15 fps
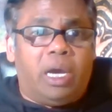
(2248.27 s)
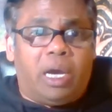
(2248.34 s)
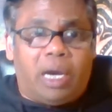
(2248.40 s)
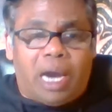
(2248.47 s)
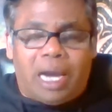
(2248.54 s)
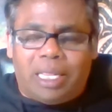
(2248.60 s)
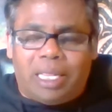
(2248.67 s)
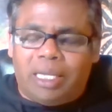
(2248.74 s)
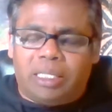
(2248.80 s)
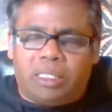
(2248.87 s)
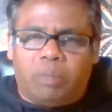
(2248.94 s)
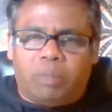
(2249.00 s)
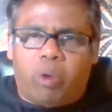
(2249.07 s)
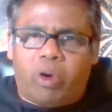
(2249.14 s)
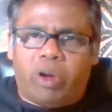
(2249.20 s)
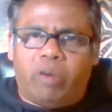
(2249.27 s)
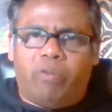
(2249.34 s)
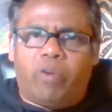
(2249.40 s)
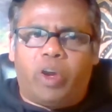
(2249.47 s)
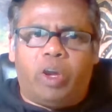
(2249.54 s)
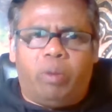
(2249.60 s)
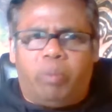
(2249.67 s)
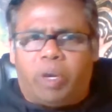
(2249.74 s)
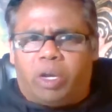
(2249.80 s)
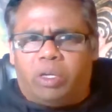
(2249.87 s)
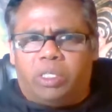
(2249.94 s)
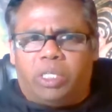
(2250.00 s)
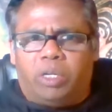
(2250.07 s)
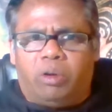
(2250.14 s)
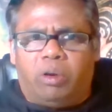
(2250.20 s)
I think it's important for you
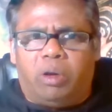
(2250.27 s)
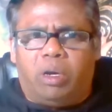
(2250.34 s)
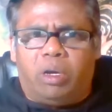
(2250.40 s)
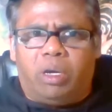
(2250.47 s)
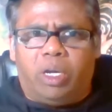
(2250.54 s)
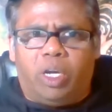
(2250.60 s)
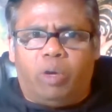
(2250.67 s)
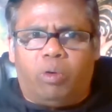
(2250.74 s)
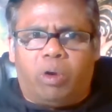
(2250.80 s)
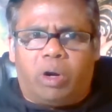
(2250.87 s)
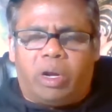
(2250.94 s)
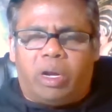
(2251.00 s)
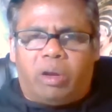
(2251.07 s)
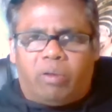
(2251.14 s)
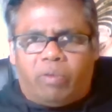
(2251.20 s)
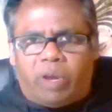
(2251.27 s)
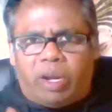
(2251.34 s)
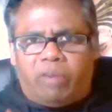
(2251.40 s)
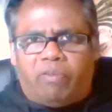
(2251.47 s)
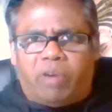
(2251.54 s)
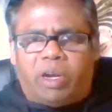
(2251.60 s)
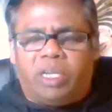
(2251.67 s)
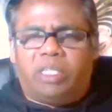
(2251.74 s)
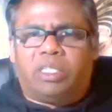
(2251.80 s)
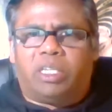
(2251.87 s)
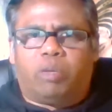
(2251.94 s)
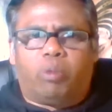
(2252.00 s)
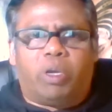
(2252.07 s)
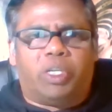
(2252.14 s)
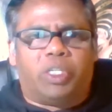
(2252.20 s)
because you are in a very funny
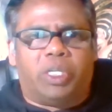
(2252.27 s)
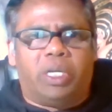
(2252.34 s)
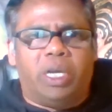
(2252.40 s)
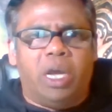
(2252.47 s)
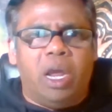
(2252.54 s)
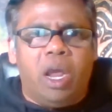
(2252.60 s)
situation.